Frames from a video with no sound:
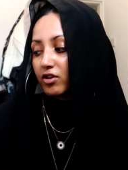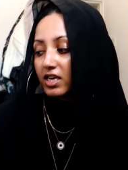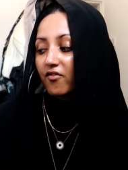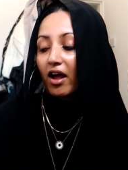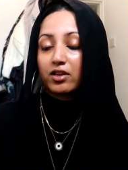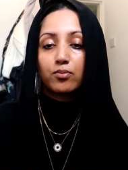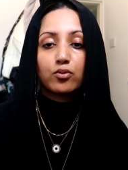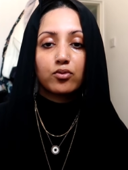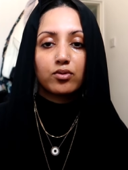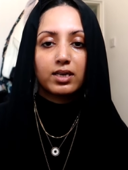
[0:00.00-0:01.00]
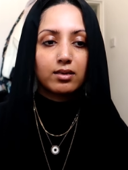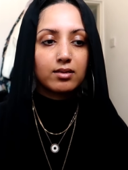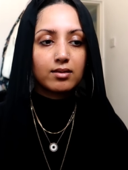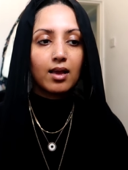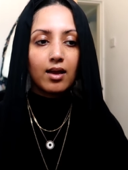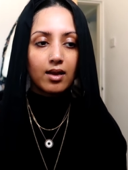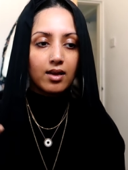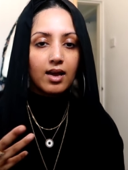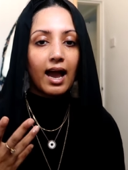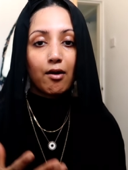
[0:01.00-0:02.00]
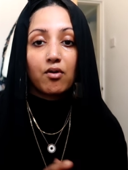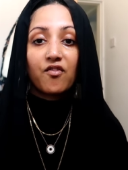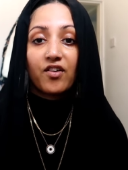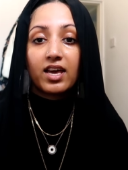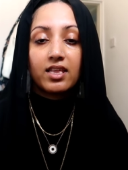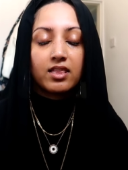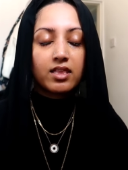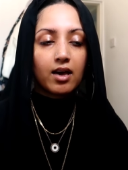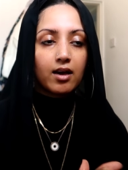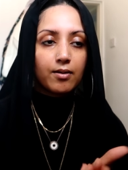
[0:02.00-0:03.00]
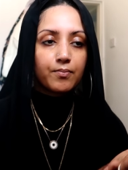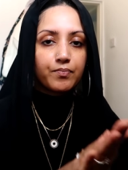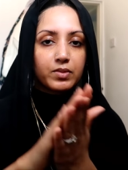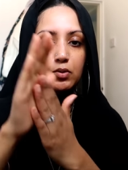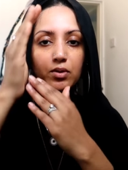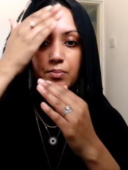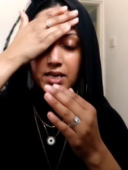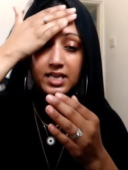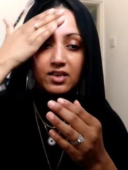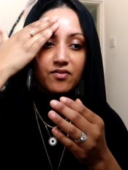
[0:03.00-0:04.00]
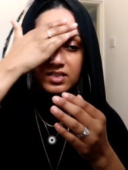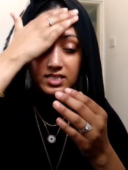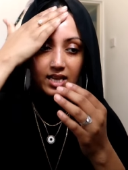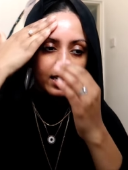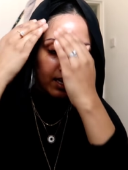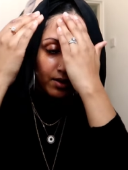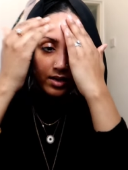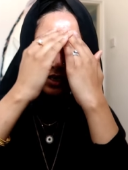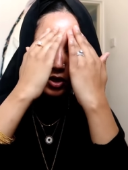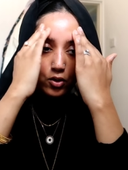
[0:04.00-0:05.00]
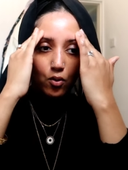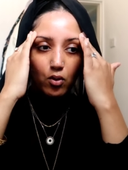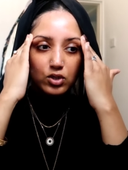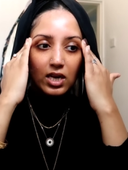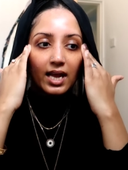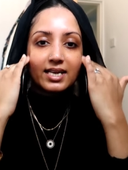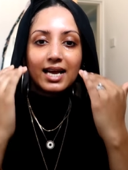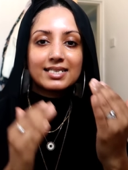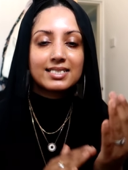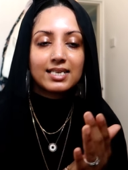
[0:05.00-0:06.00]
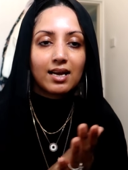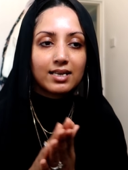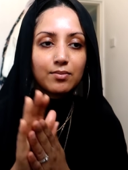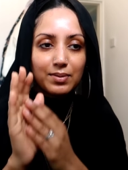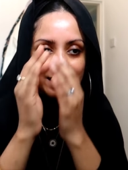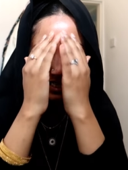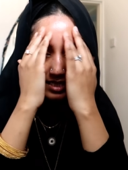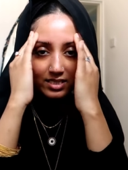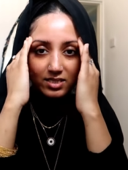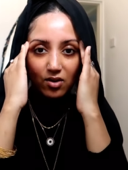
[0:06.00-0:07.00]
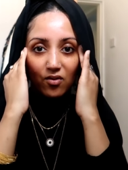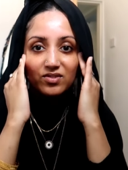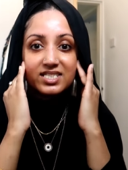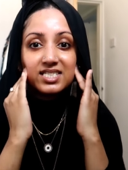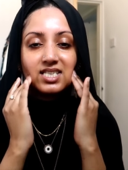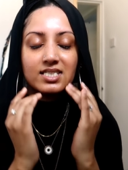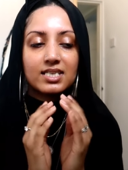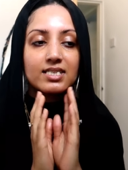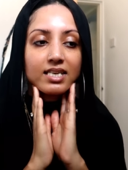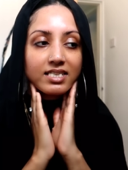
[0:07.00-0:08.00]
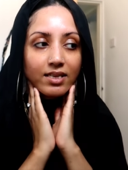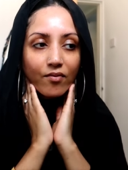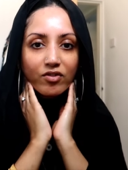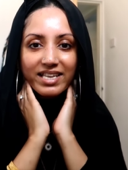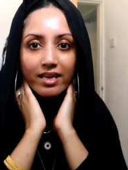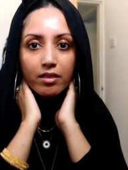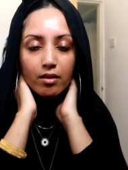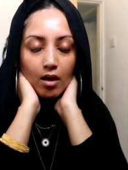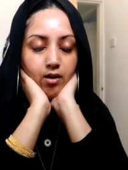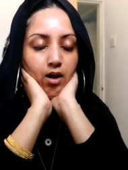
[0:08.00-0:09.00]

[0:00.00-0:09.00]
really valuable in our faith um, we believe it's like a cure to like 99% of diseases except for death